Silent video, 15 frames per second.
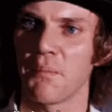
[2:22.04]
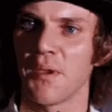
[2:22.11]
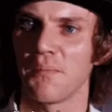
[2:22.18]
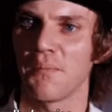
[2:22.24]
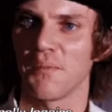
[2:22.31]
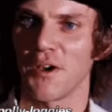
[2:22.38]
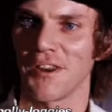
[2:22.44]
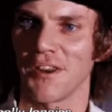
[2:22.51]

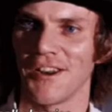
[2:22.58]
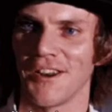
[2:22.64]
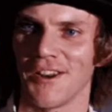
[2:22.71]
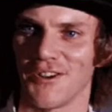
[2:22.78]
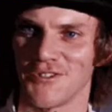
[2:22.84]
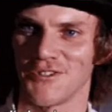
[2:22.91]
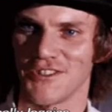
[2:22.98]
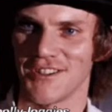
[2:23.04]
This author named
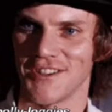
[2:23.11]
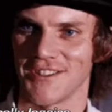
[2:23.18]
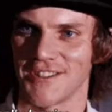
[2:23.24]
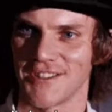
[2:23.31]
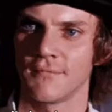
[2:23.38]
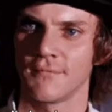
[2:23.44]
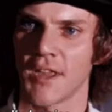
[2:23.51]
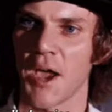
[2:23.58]
Anthony
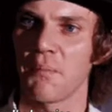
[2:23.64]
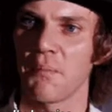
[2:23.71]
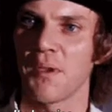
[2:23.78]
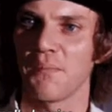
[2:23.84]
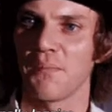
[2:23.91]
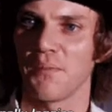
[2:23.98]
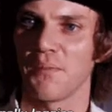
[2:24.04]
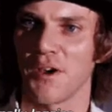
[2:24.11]
Burgess wrote this
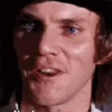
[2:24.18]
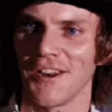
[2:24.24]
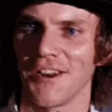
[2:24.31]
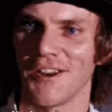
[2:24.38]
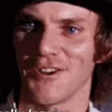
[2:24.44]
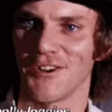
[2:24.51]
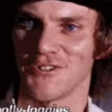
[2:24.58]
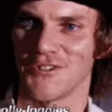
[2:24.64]
futuristic
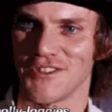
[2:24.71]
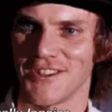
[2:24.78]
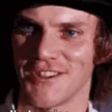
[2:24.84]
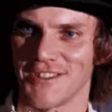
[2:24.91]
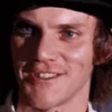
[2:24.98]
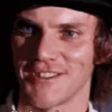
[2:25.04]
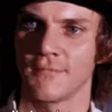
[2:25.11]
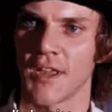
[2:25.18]
novel
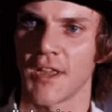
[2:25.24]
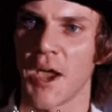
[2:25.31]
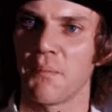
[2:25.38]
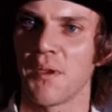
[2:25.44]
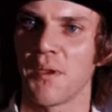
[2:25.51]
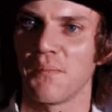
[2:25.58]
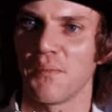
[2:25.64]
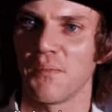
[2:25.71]
called A
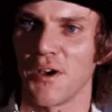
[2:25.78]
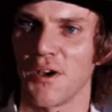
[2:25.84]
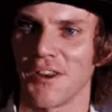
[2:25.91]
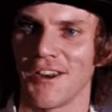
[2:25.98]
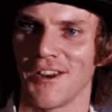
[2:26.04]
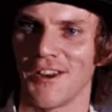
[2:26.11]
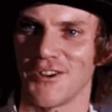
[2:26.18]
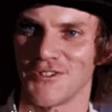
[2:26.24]
Clockwork
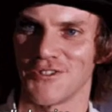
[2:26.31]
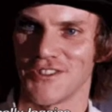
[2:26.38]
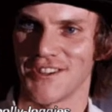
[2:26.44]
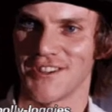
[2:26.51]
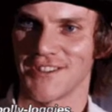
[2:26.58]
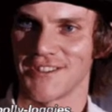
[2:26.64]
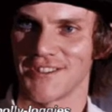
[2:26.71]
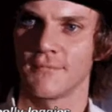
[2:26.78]
Orange, which was
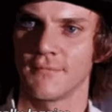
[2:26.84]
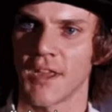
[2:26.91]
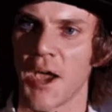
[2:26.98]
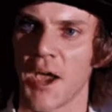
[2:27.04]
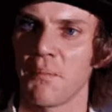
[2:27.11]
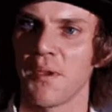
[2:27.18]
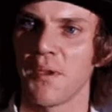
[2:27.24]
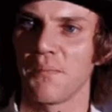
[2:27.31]
turned into
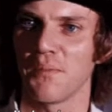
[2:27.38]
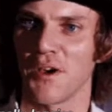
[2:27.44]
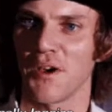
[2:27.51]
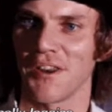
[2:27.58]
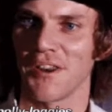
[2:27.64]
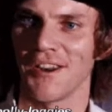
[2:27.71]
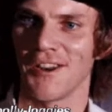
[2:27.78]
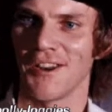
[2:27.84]
a
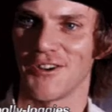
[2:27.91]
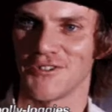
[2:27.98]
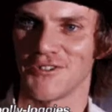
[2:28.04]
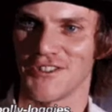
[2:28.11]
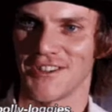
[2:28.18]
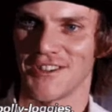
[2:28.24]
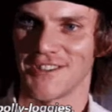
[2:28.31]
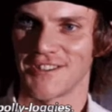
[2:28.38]

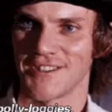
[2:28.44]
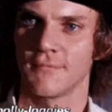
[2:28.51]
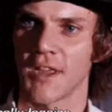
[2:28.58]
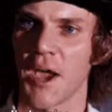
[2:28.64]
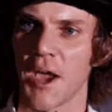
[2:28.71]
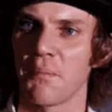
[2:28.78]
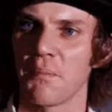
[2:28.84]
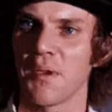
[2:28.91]
film,
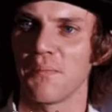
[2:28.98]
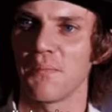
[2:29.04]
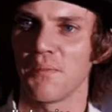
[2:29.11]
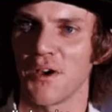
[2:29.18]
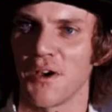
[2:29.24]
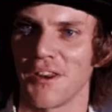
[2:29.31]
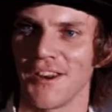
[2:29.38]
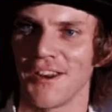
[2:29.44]
which
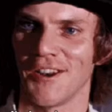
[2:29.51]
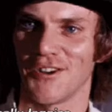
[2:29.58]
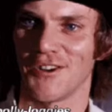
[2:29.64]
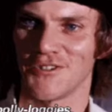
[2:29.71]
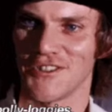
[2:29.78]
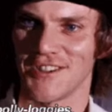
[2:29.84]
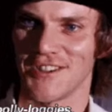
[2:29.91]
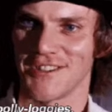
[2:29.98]
below there is a
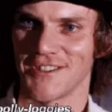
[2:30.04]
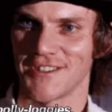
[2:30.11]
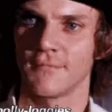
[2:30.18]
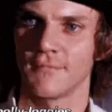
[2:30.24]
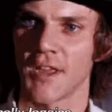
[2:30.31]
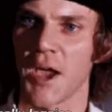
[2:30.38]
clip from.